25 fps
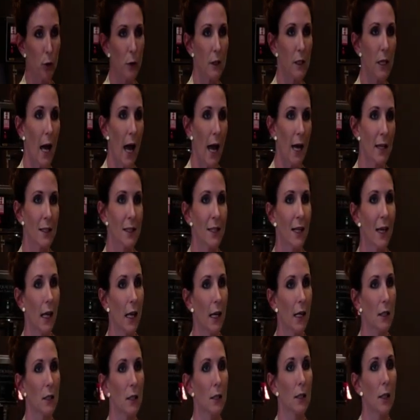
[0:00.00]
has gained a
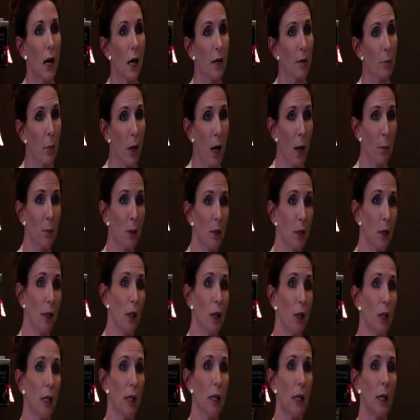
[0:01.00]
lot of
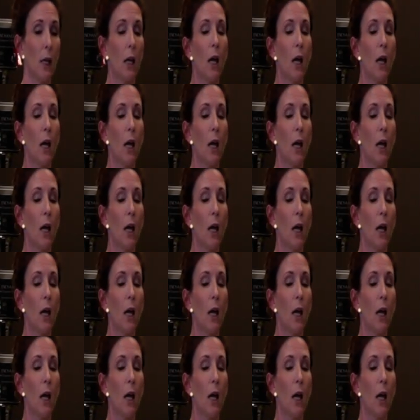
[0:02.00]
popularity,